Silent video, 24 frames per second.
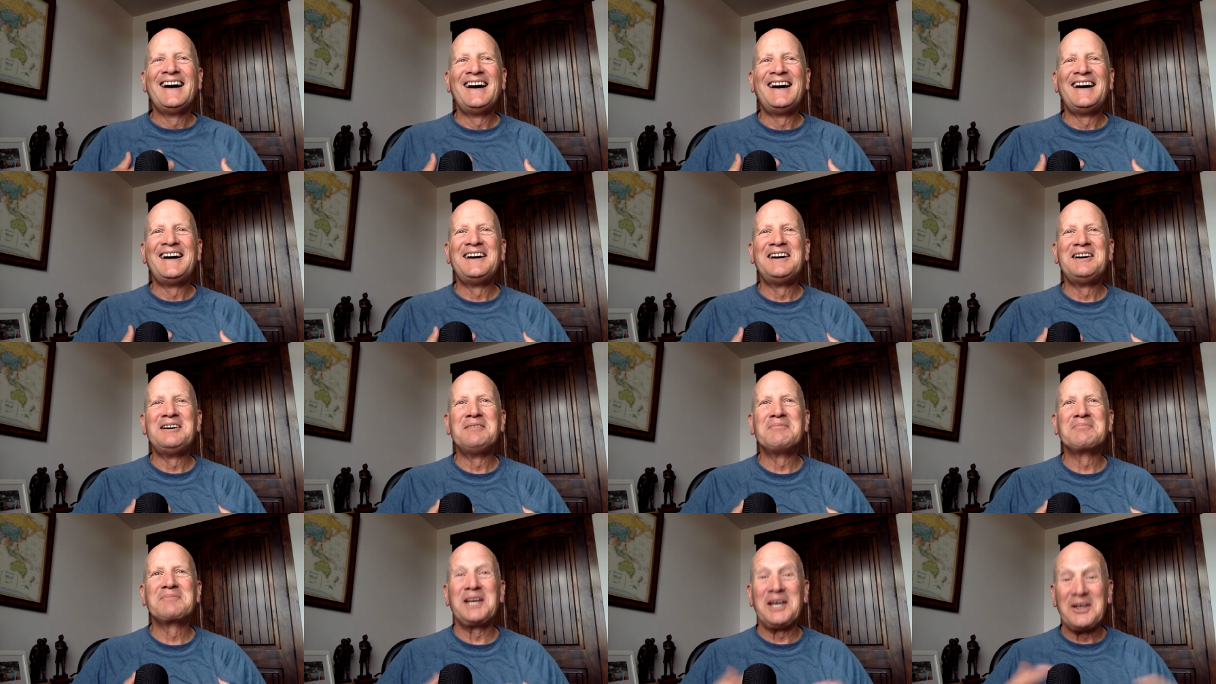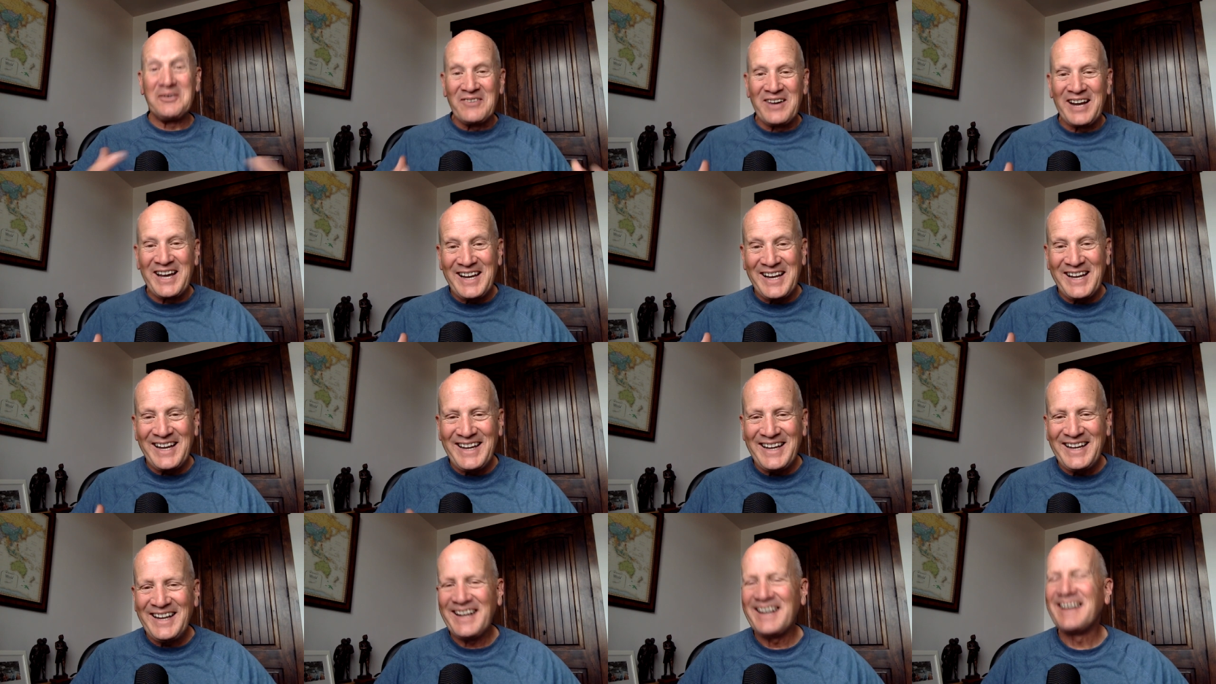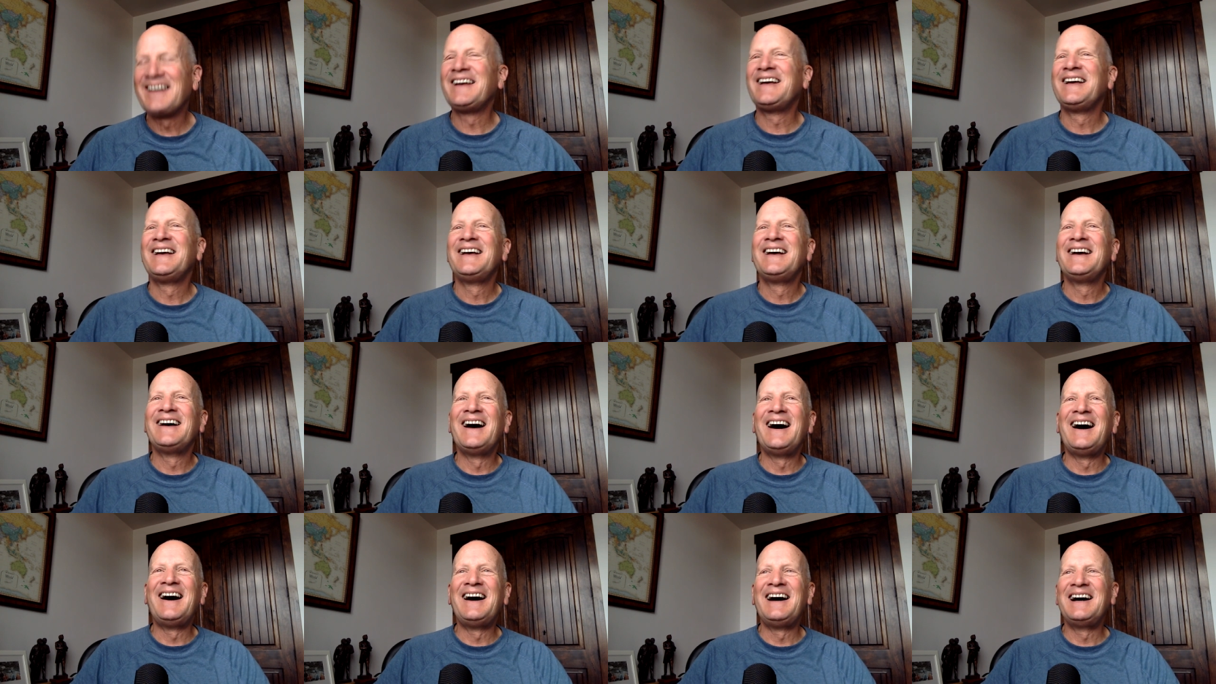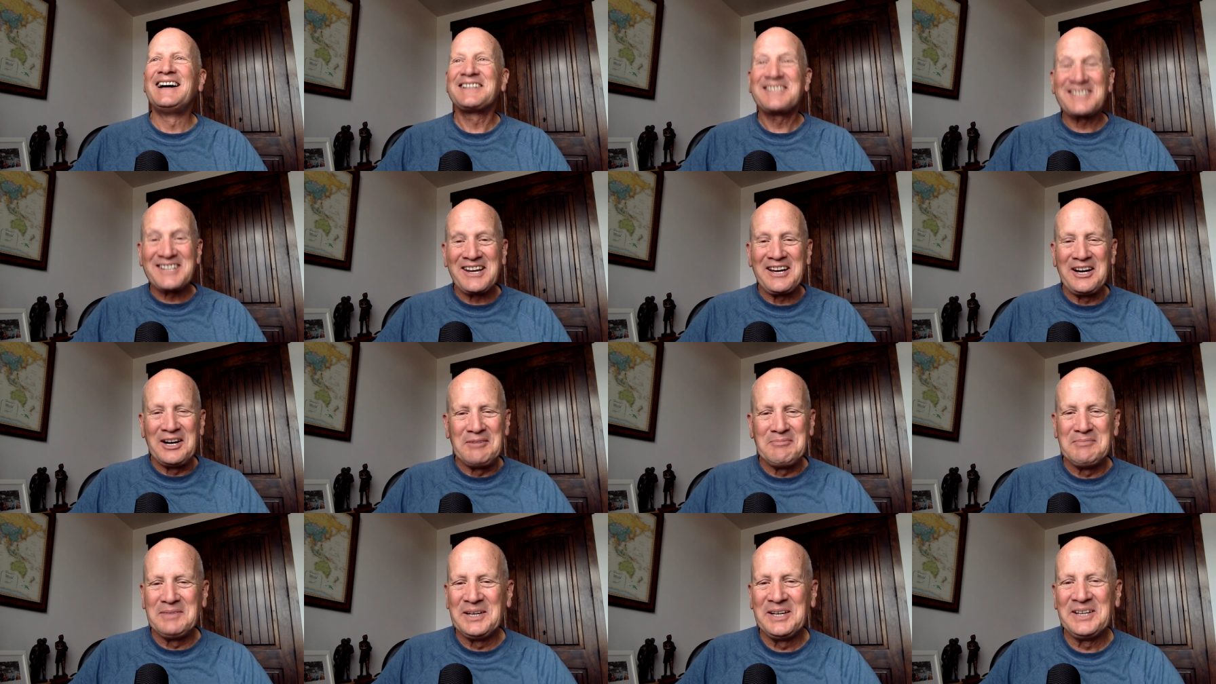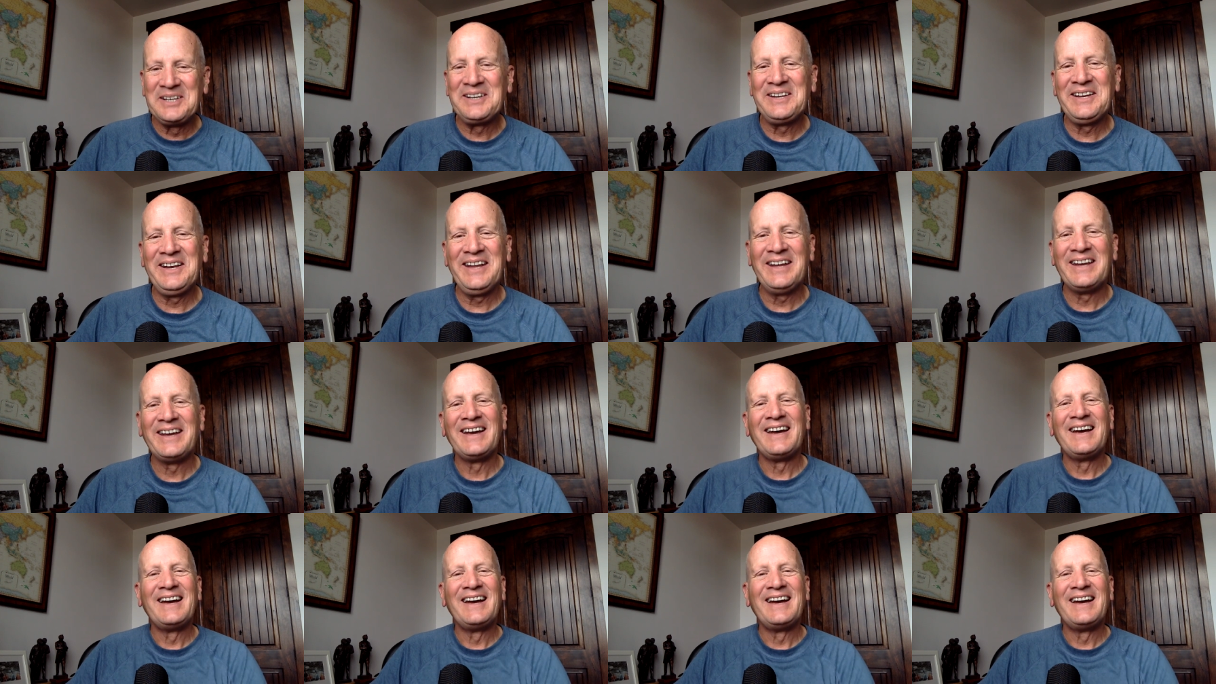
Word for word: uh, get ready, uh, it's coming,